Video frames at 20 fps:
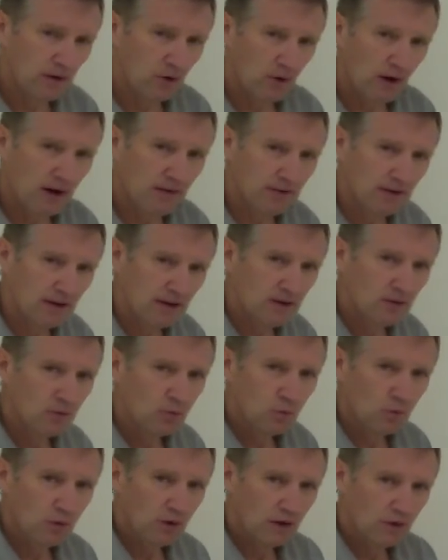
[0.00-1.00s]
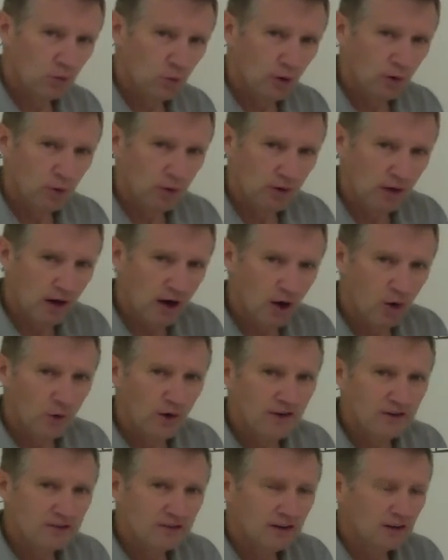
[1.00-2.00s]
gravity, but we will
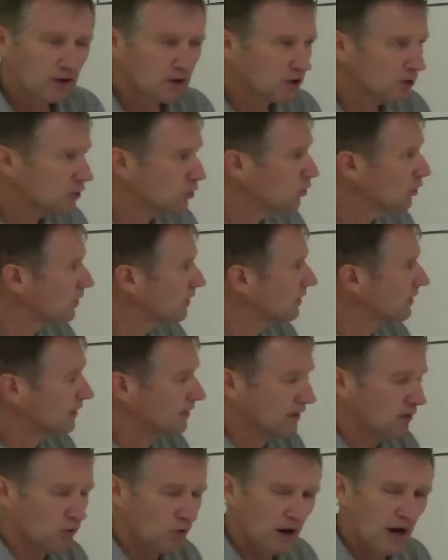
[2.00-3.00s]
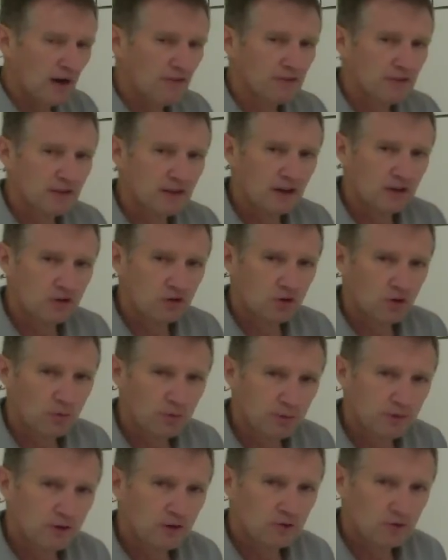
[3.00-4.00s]
always include it in the gravitational
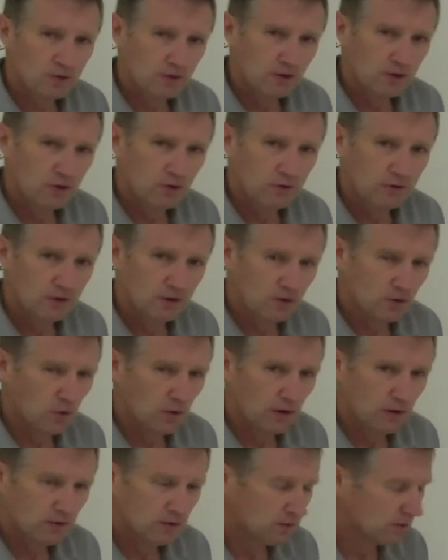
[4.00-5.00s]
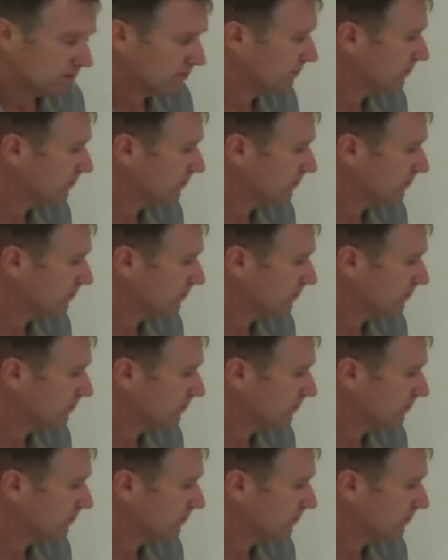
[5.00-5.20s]
potential energy equation.